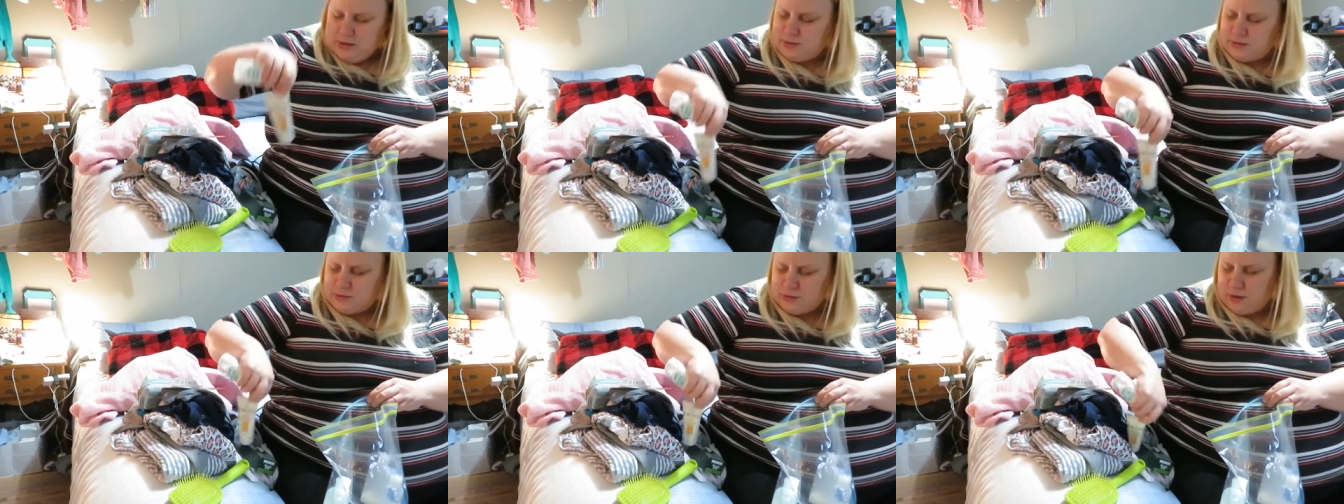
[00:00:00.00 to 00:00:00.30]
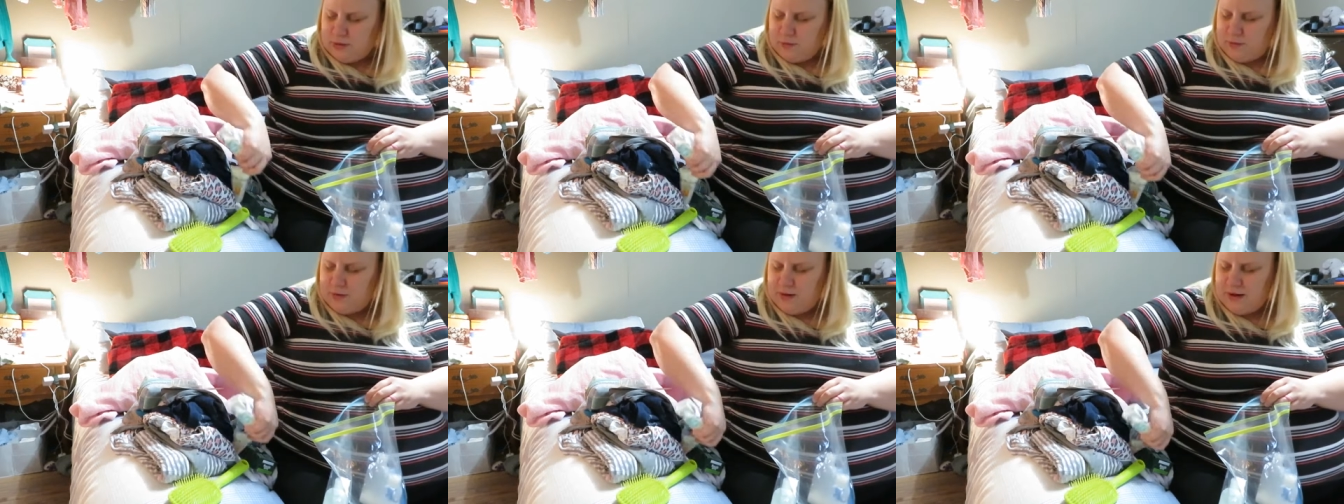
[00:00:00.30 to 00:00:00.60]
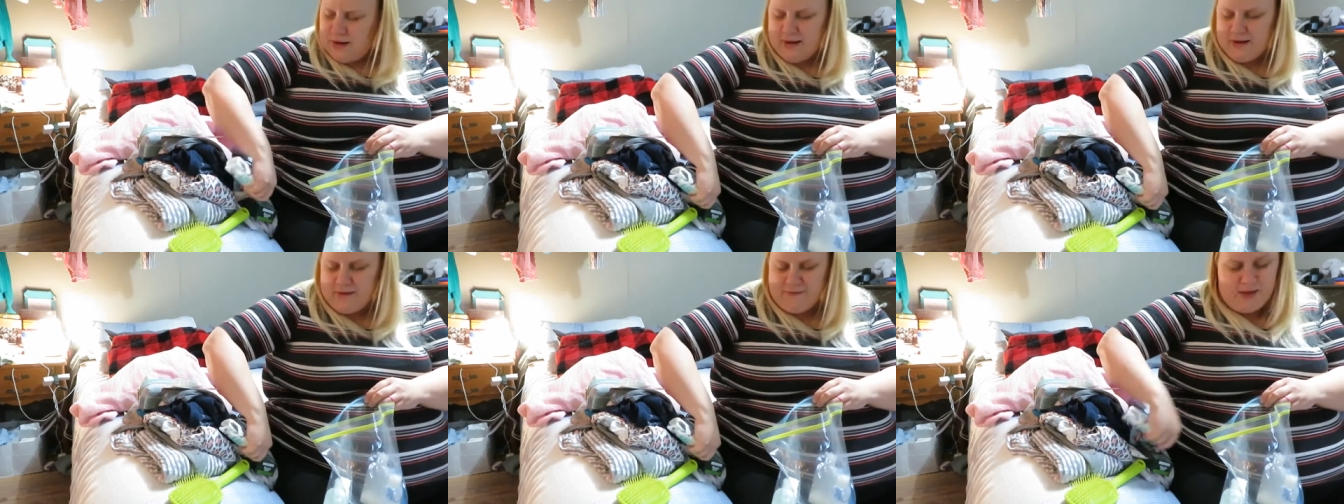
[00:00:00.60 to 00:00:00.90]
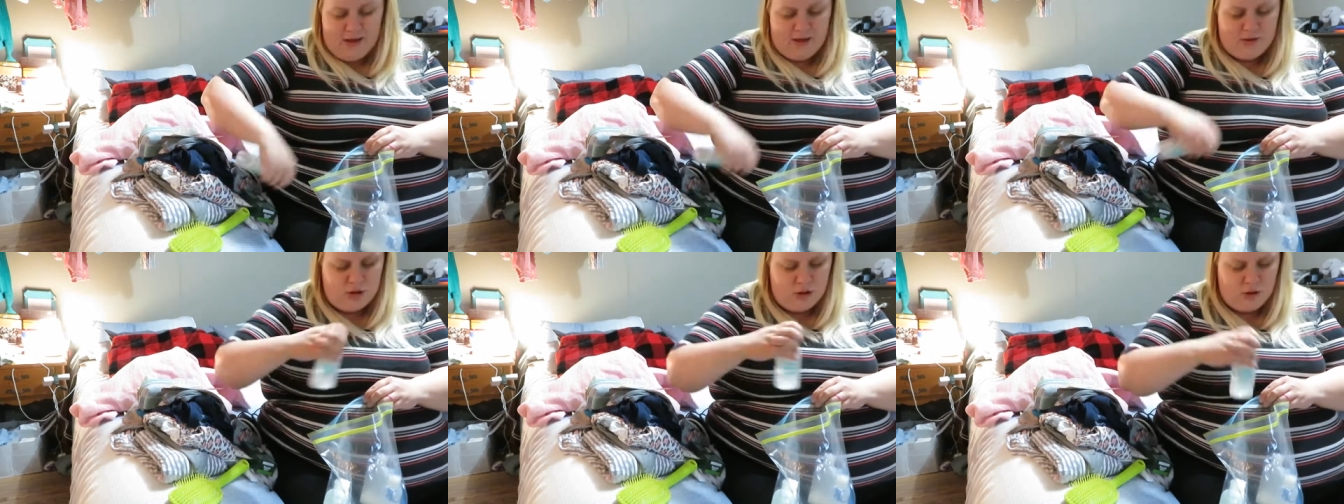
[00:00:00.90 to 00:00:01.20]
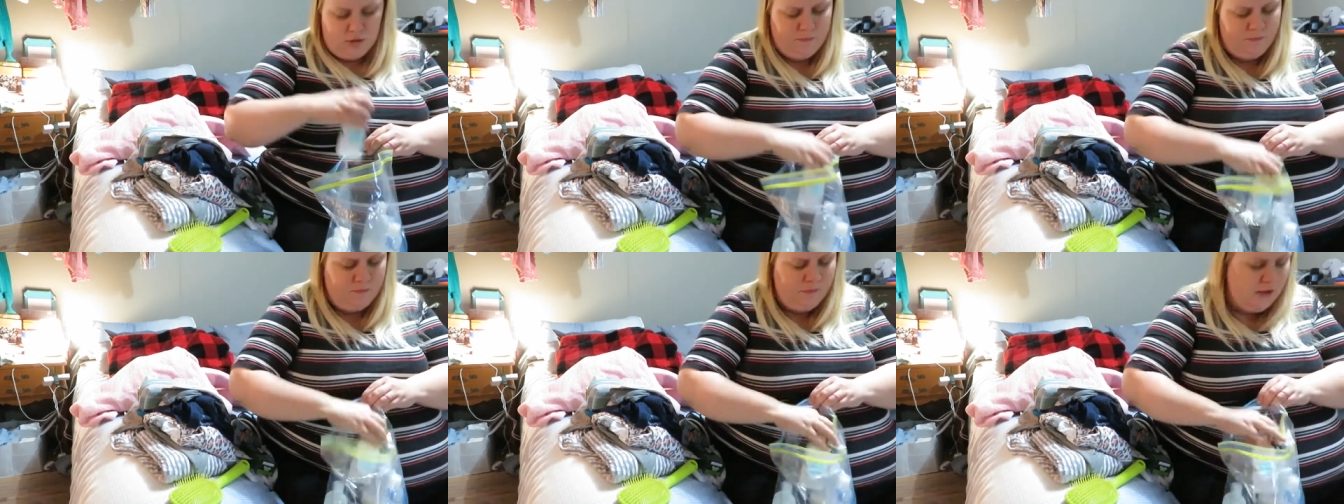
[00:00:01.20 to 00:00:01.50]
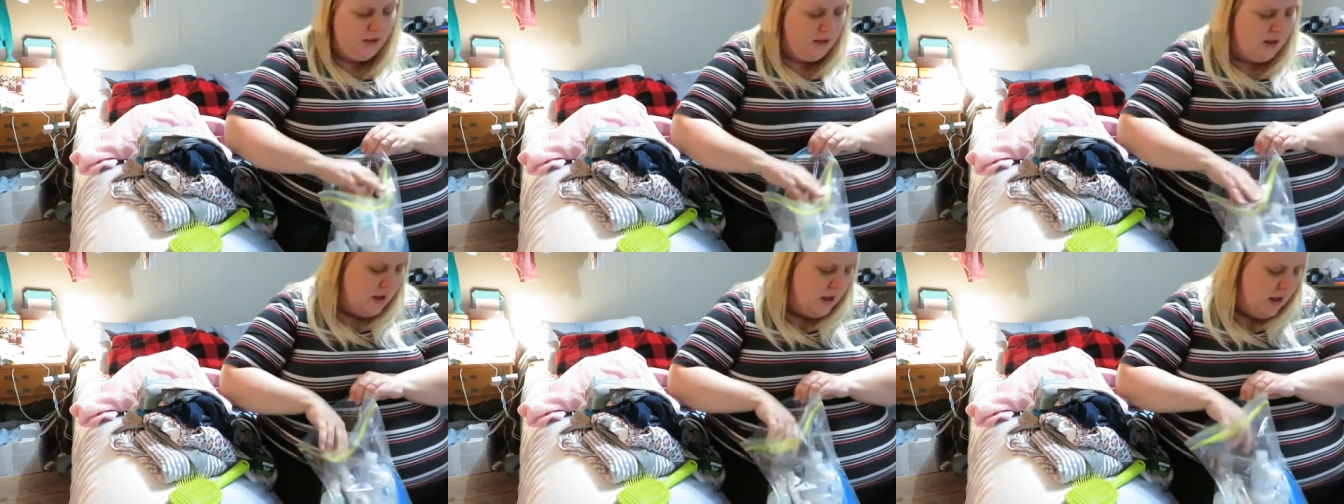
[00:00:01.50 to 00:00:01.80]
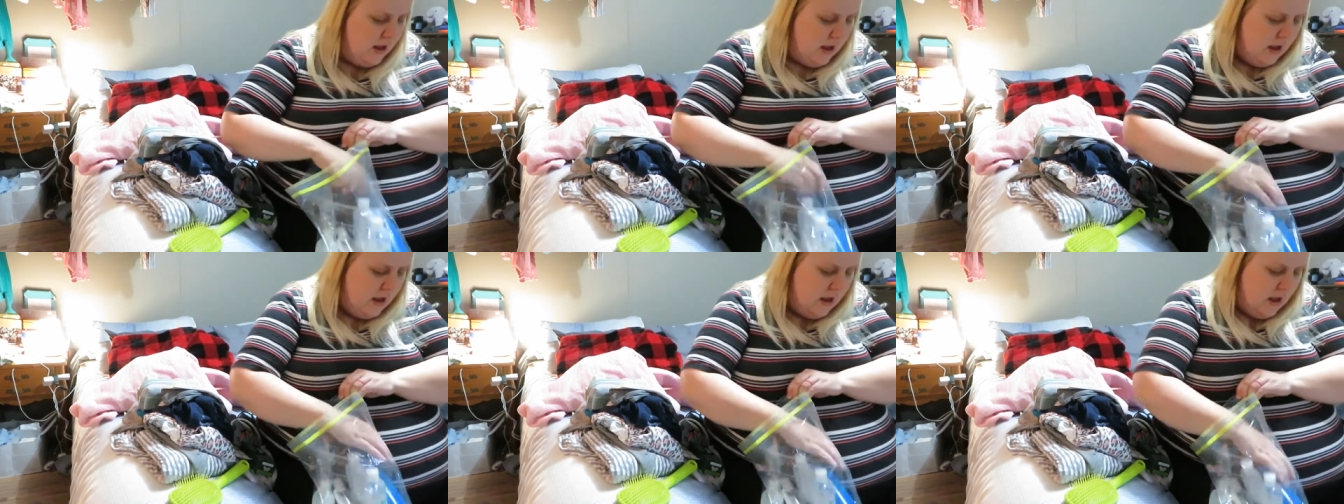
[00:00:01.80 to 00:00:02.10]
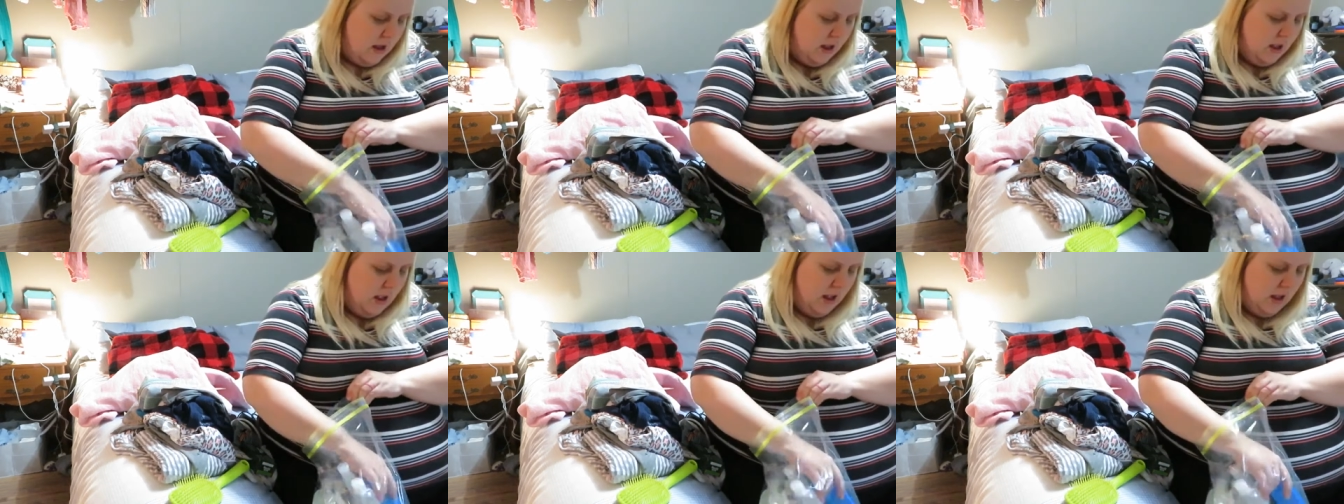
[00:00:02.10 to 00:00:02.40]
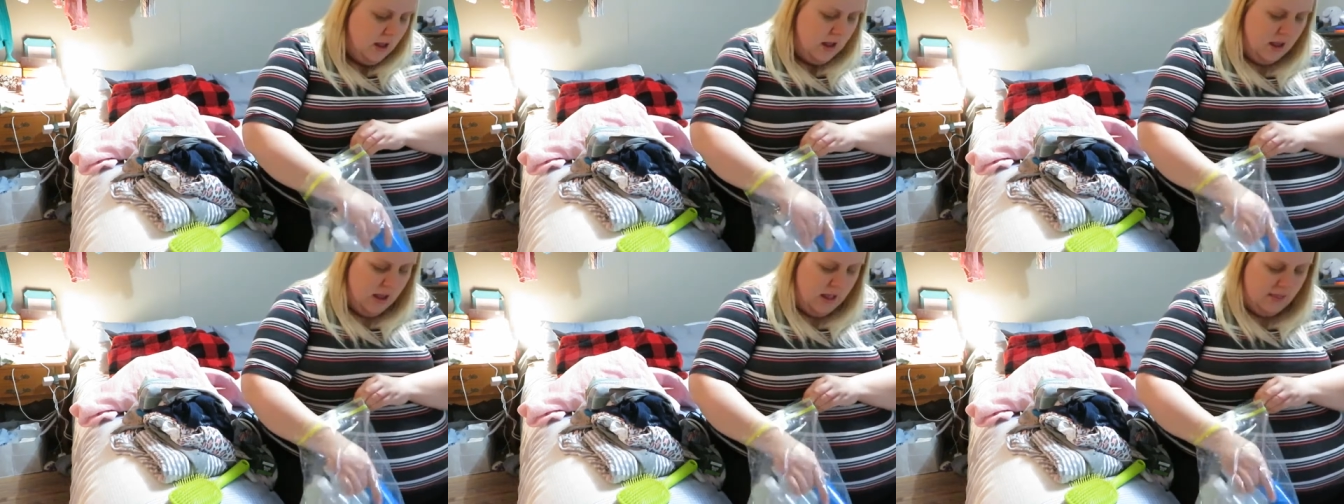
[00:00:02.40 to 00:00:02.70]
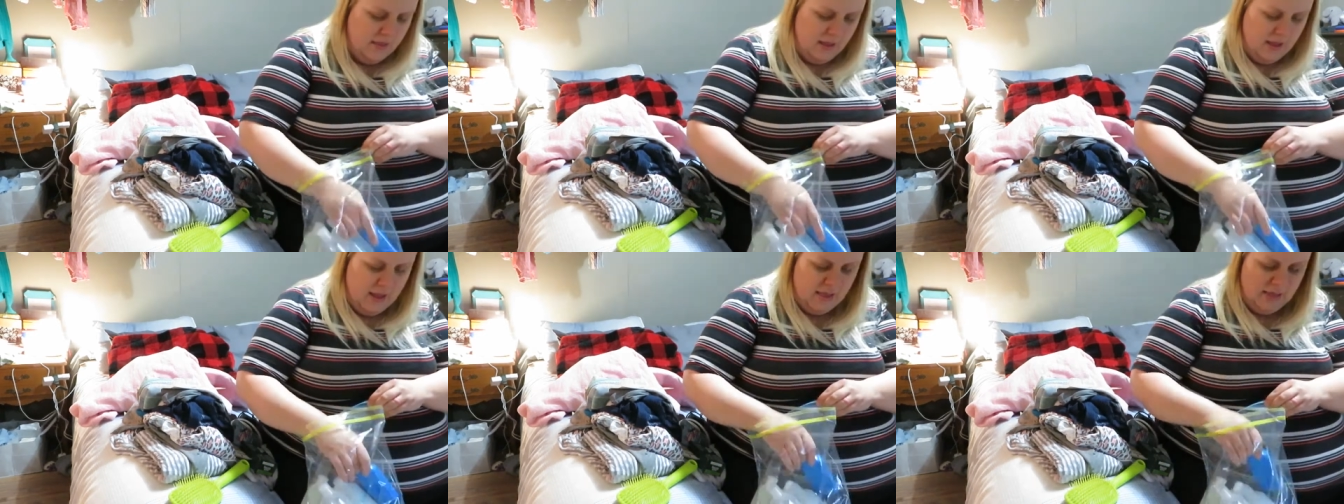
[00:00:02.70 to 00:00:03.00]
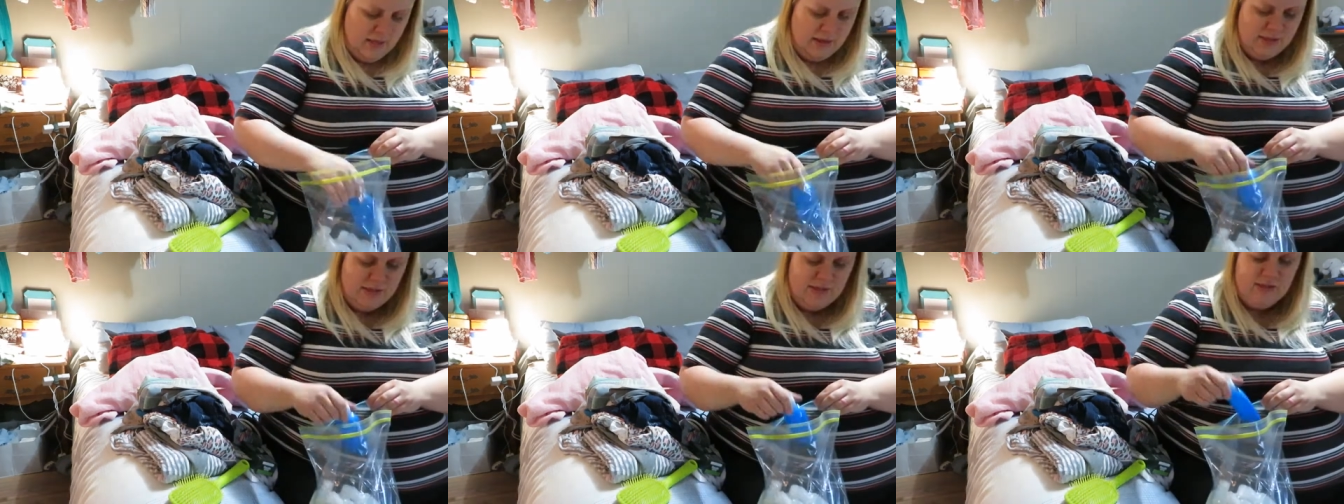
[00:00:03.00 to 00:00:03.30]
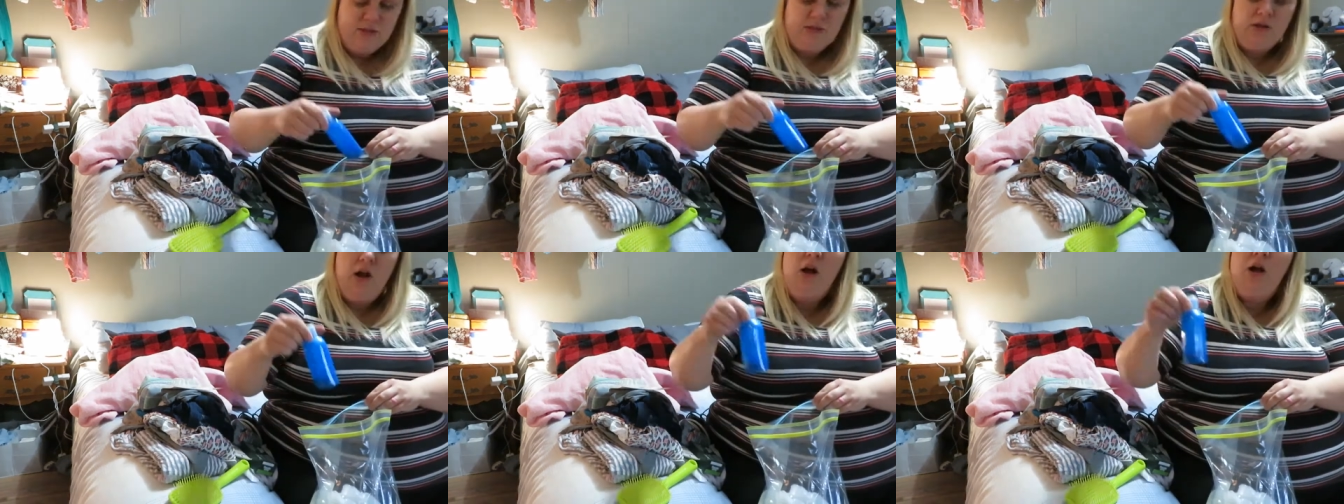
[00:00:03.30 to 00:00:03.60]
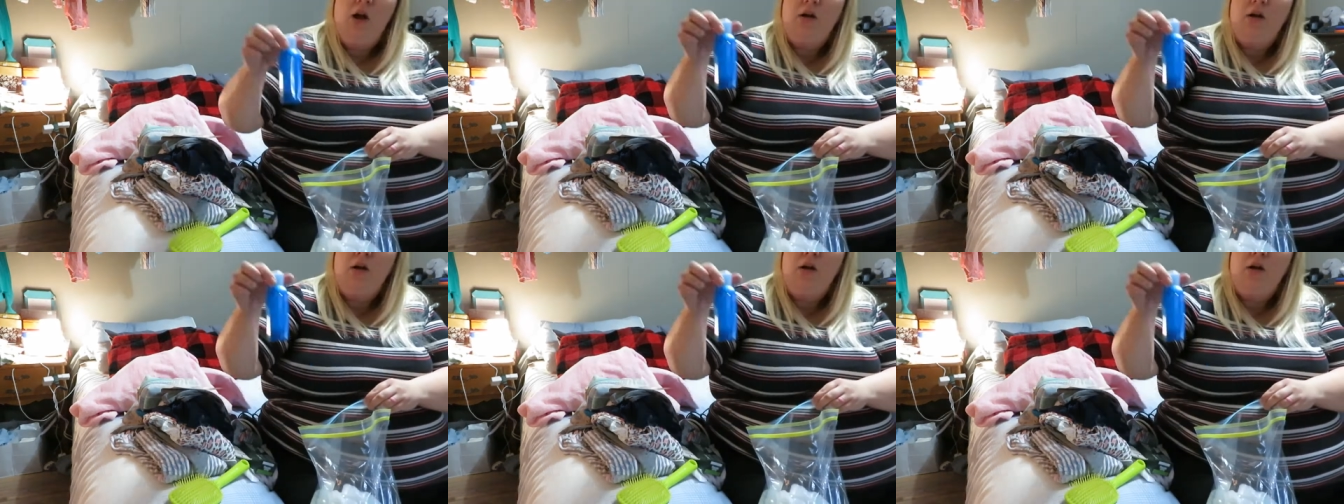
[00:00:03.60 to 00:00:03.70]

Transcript: So I have that too. And then this is